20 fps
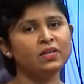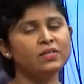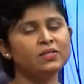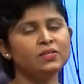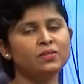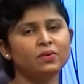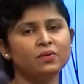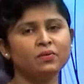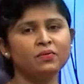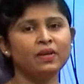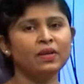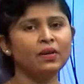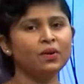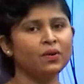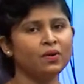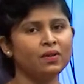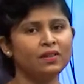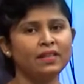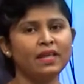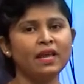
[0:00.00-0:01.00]
So, we
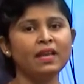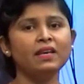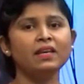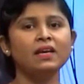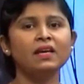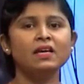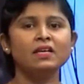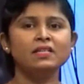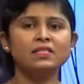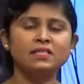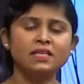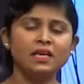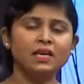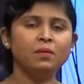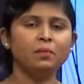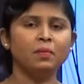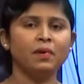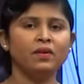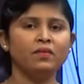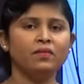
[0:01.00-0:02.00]
call that
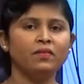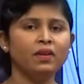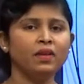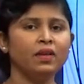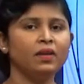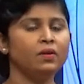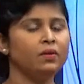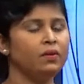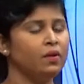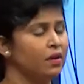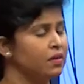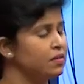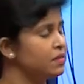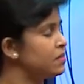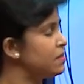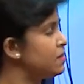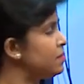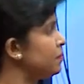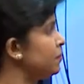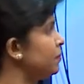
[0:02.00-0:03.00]
sedimentary rocks.